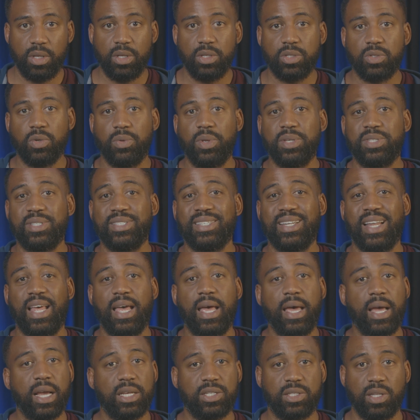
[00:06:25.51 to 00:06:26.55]
So this is an
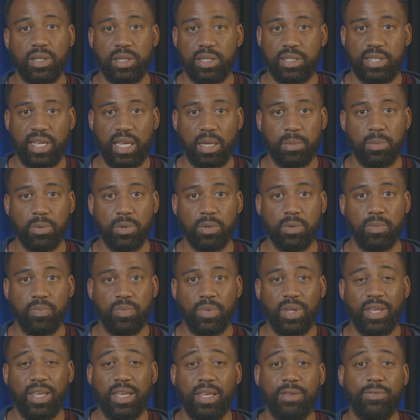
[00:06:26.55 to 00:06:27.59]
excellent table.
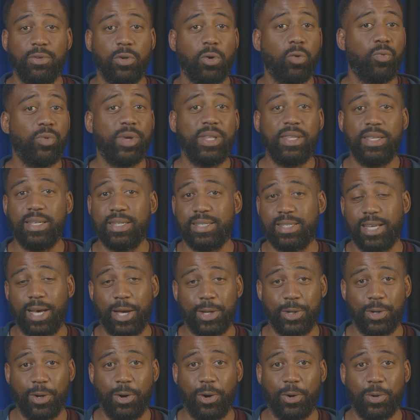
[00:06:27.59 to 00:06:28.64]
If you don't read the
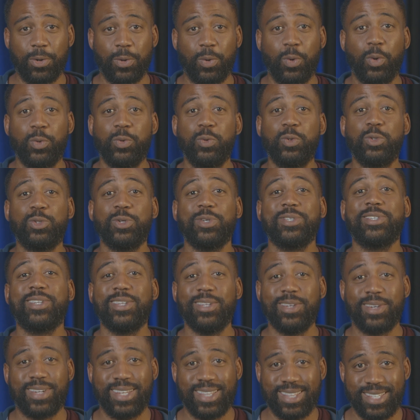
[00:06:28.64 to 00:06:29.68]
entire article and you just
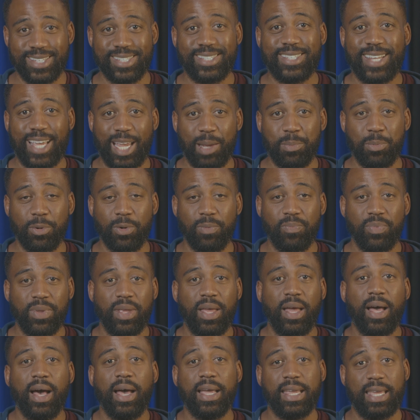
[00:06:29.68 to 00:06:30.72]
look at this table,
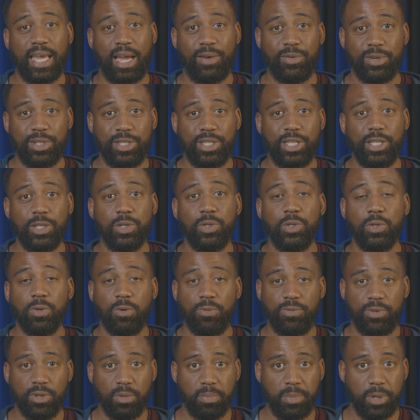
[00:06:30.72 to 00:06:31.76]
I guarantee you, you'll
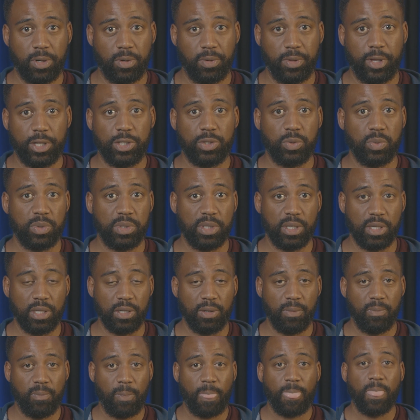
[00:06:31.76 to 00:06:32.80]
feel better that you did.
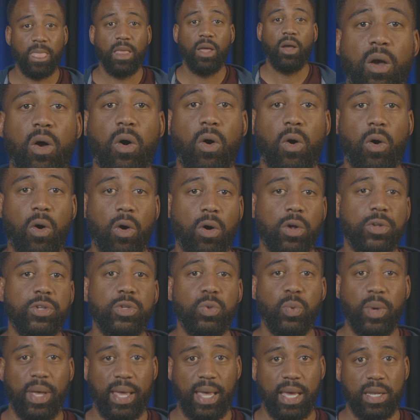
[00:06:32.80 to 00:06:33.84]
All
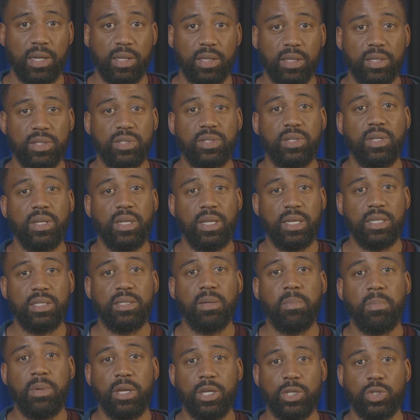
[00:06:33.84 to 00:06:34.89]
new analysts need to
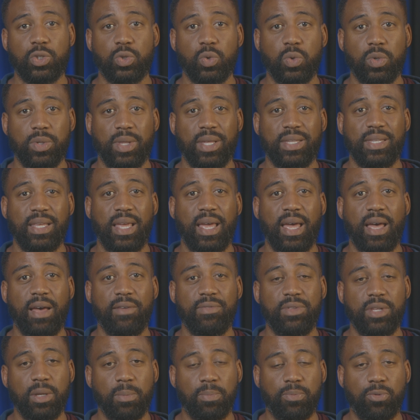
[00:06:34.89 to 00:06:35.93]
make sure that they have
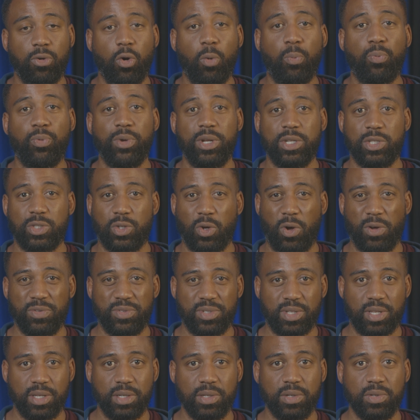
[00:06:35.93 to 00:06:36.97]
the appropriate soft
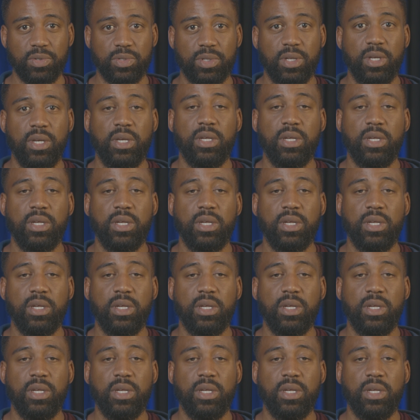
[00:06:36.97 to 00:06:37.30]
skills